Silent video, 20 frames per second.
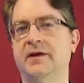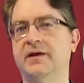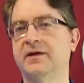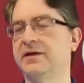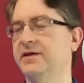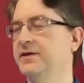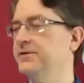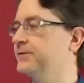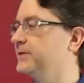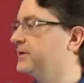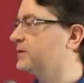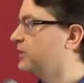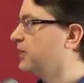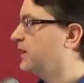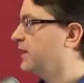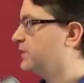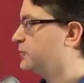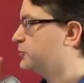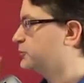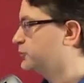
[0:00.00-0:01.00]
If a
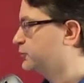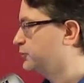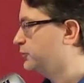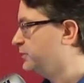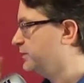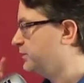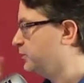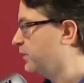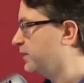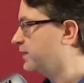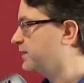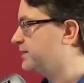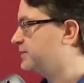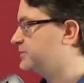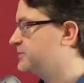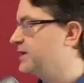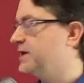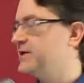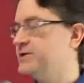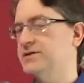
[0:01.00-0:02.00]
client truly wanted to
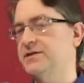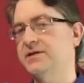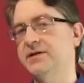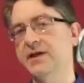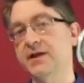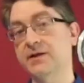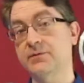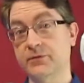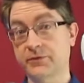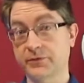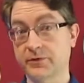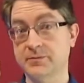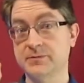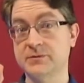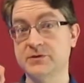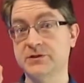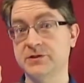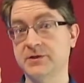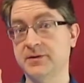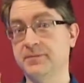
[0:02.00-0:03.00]
change the name from
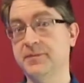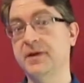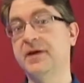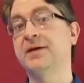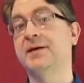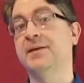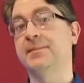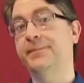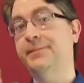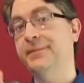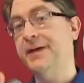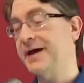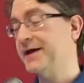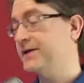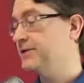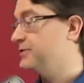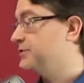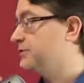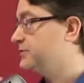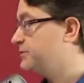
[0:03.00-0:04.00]
Jim
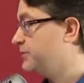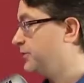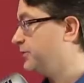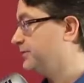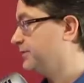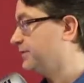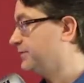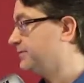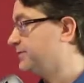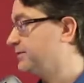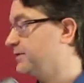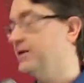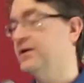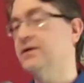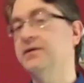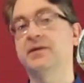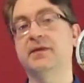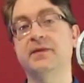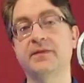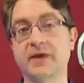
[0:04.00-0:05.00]
back to Joseph,
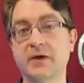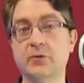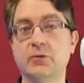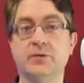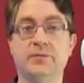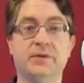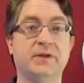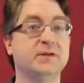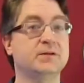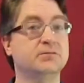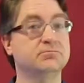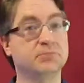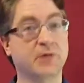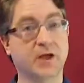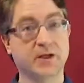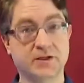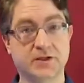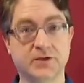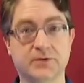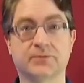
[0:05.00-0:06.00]
then that would be a
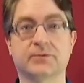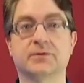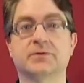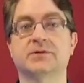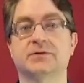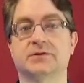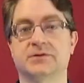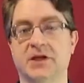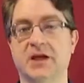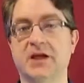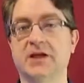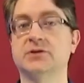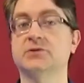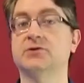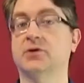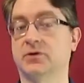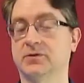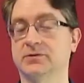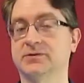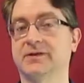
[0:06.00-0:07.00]
different change
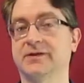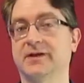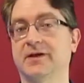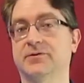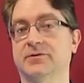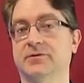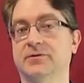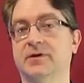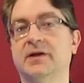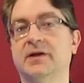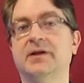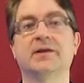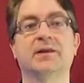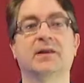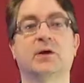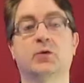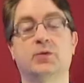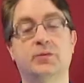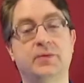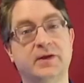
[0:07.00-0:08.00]
altogether.
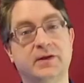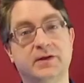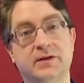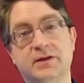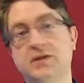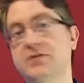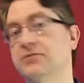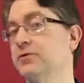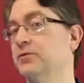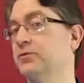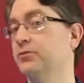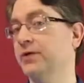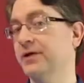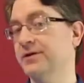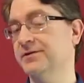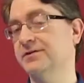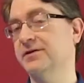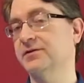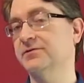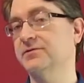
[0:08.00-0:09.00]
That would be a different
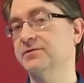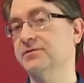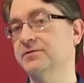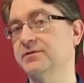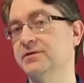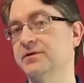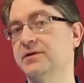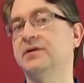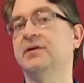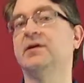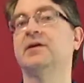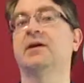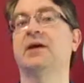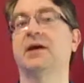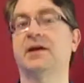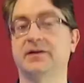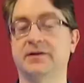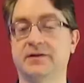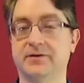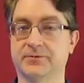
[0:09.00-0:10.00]
predecessor
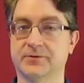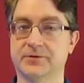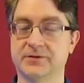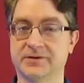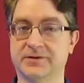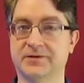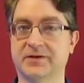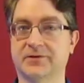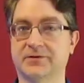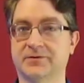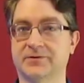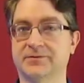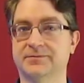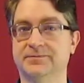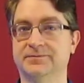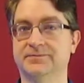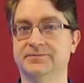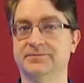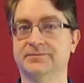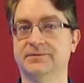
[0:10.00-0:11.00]
and a different successor.
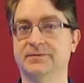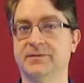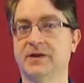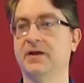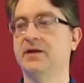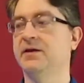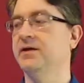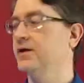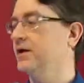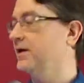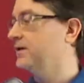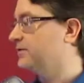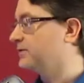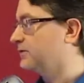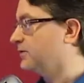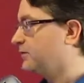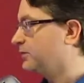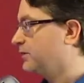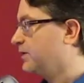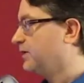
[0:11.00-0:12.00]
And
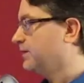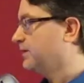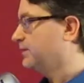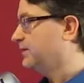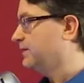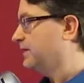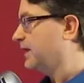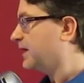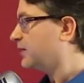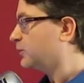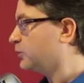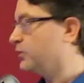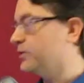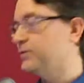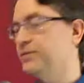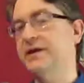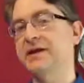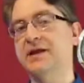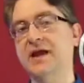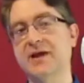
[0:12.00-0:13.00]
so that would
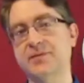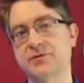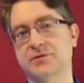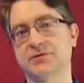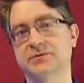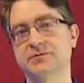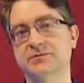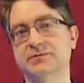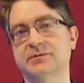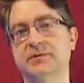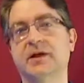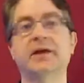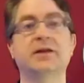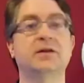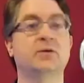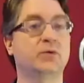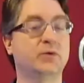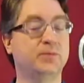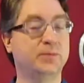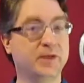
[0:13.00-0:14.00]
be captured and
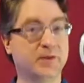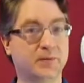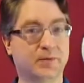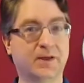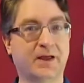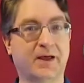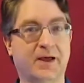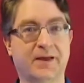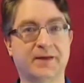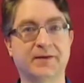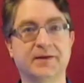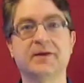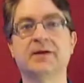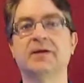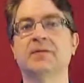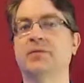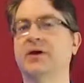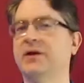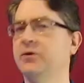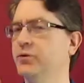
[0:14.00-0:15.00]
it would be applied,
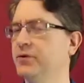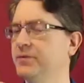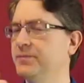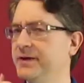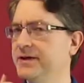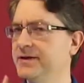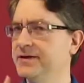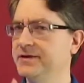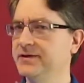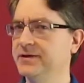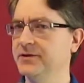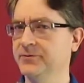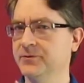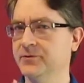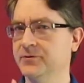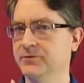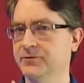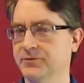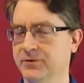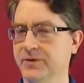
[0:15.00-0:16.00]
but it would be
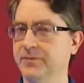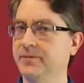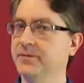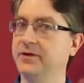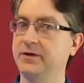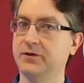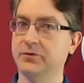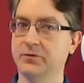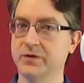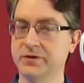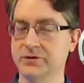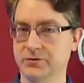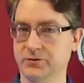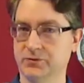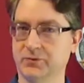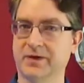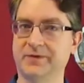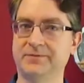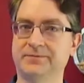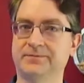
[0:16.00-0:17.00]
different from the original
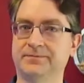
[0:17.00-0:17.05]
one.